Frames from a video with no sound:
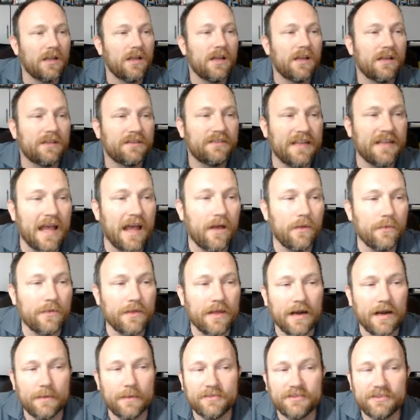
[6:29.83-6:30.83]
Now
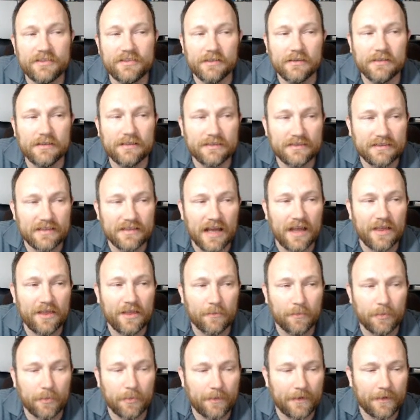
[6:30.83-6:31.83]
that I'm still inside
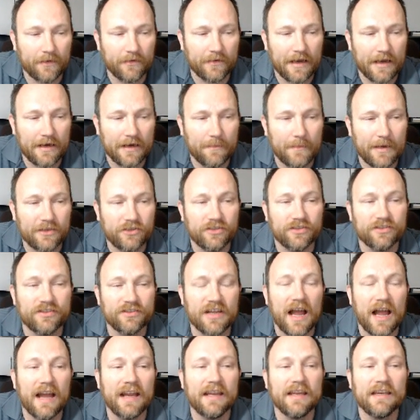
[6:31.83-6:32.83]
the propeller animations,
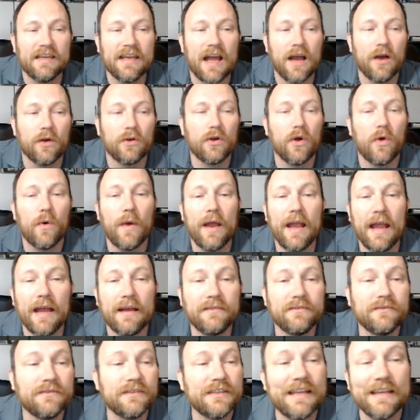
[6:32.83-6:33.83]
I can now go
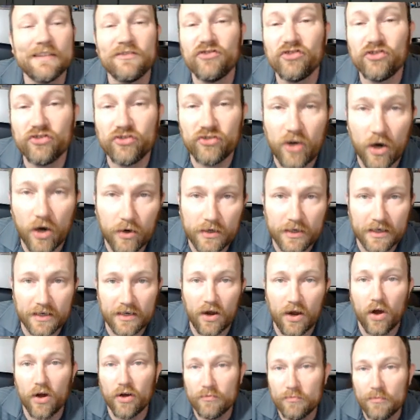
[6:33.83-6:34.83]
ahead and get started
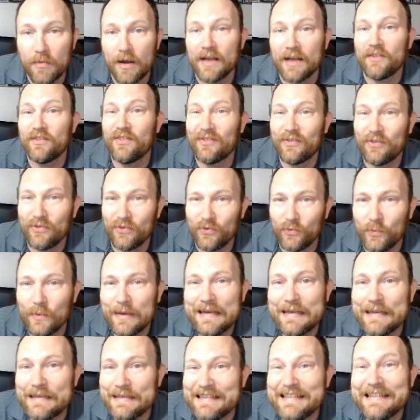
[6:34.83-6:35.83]
on my
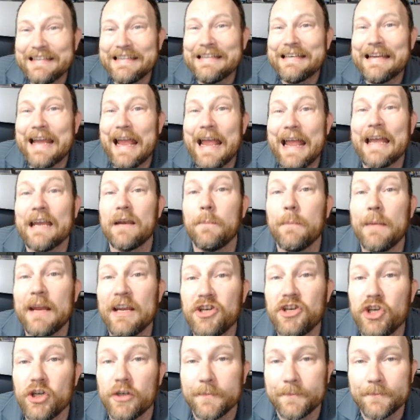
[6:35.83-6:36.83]
three D
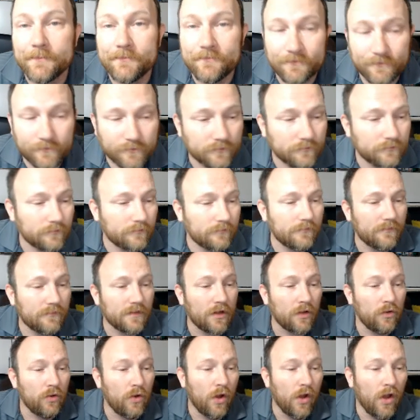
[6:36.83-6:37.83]
animation.
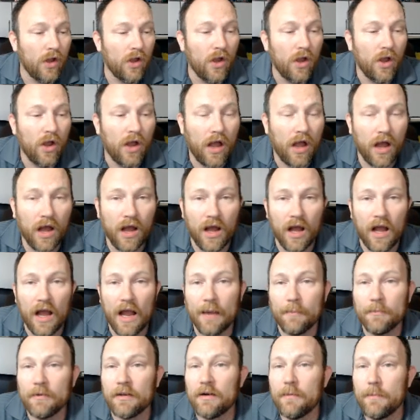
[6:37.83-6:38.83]
Uh,
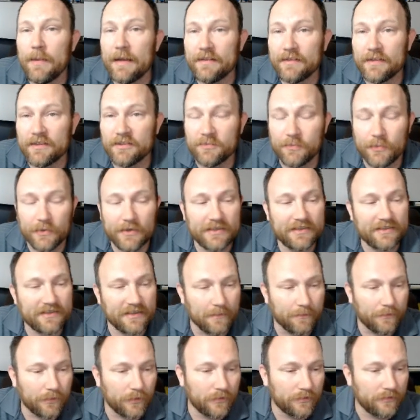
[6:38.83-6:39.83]
I'm going to make this pretty
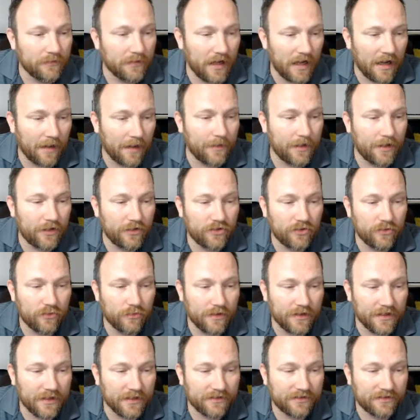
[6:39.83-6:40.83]
simple. I'm going to do
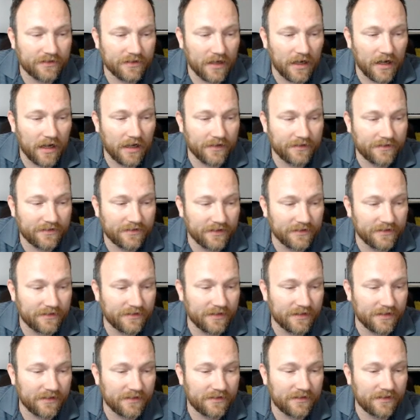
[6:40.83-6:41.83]
this uh, since
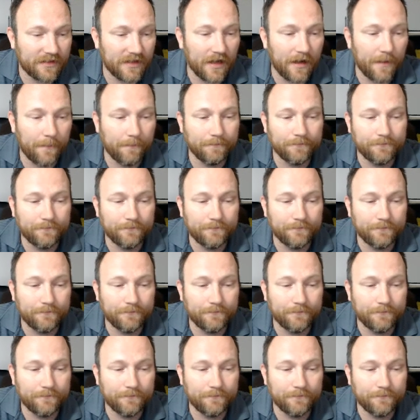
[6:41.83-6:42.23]
it's, um,